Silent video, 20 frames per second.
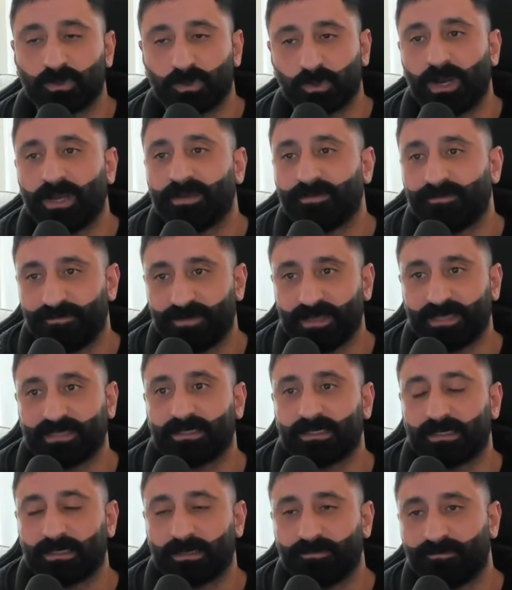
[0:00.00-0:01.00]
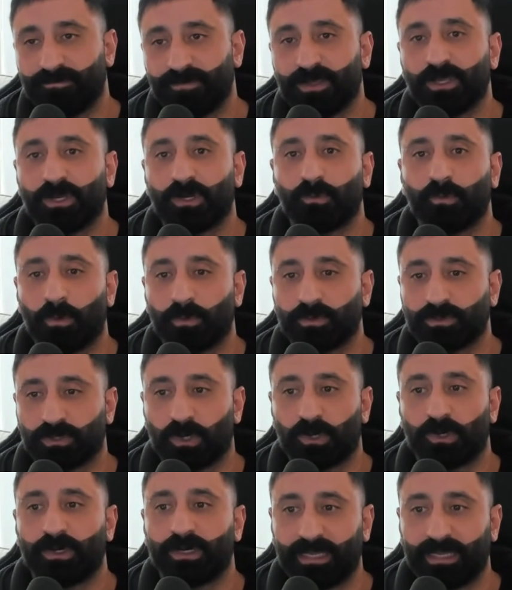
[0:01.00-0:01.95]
were trying to fix and configure what was